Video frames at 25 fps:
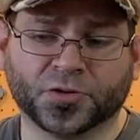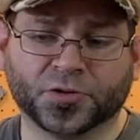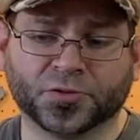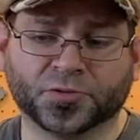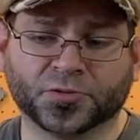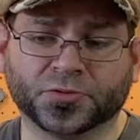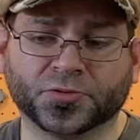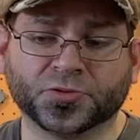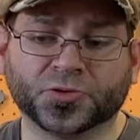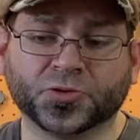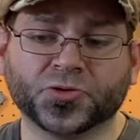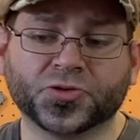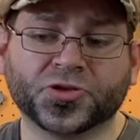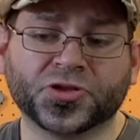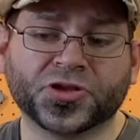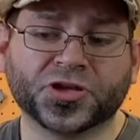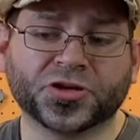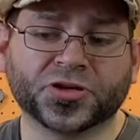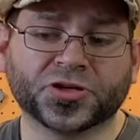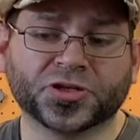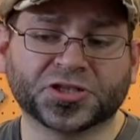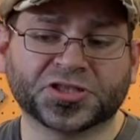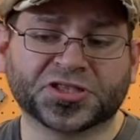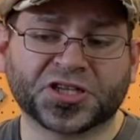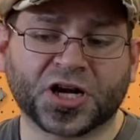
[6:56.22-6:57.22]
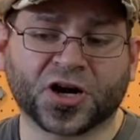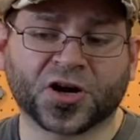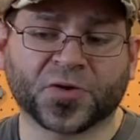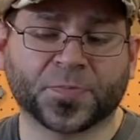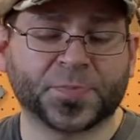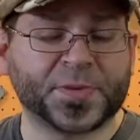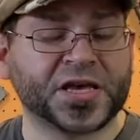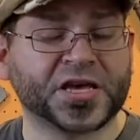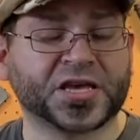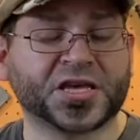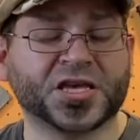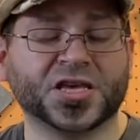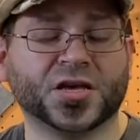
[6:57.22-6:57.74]
luthiers are
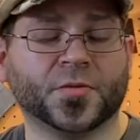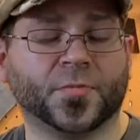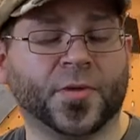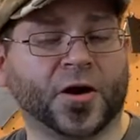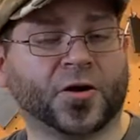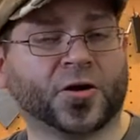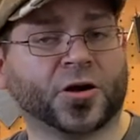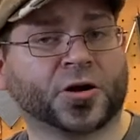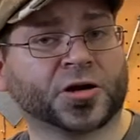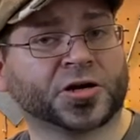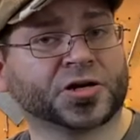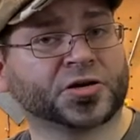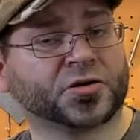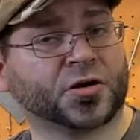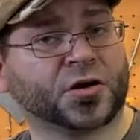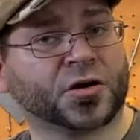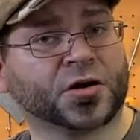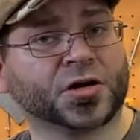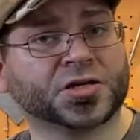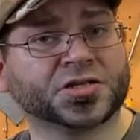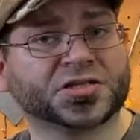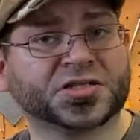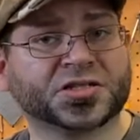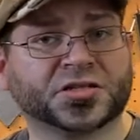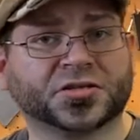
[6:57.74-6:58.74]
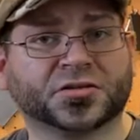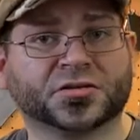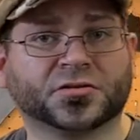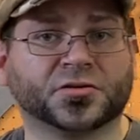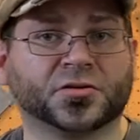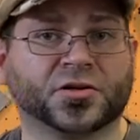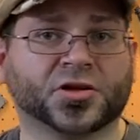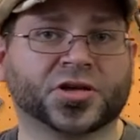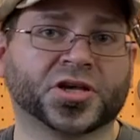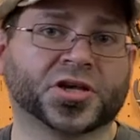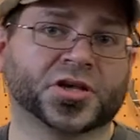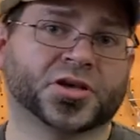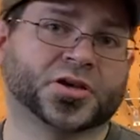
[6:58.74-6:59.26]
picky about our guitars.
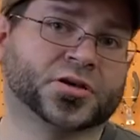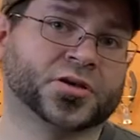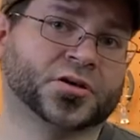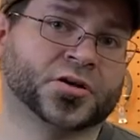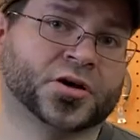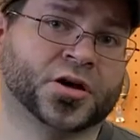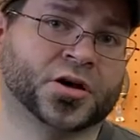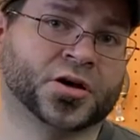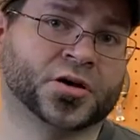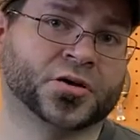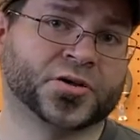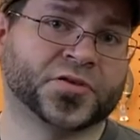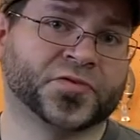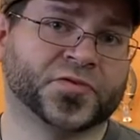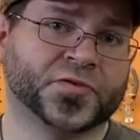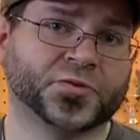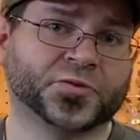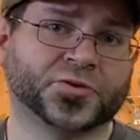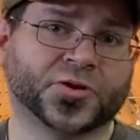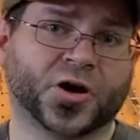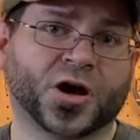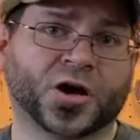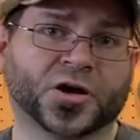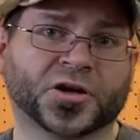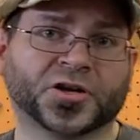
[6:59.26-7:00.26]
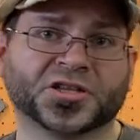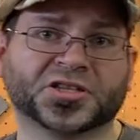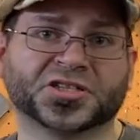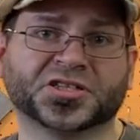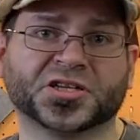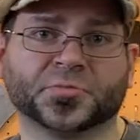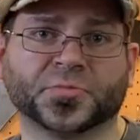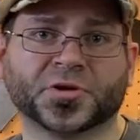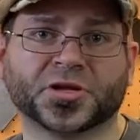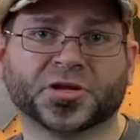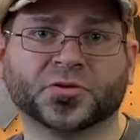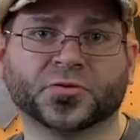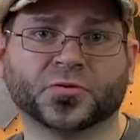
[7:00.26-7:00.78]
Like, if you're talking to
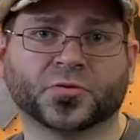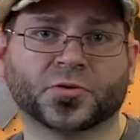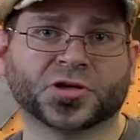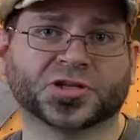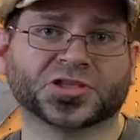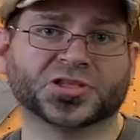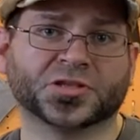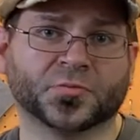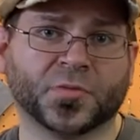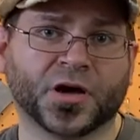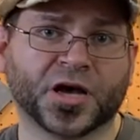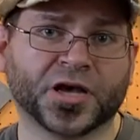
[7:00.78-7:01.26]
somebody who works in my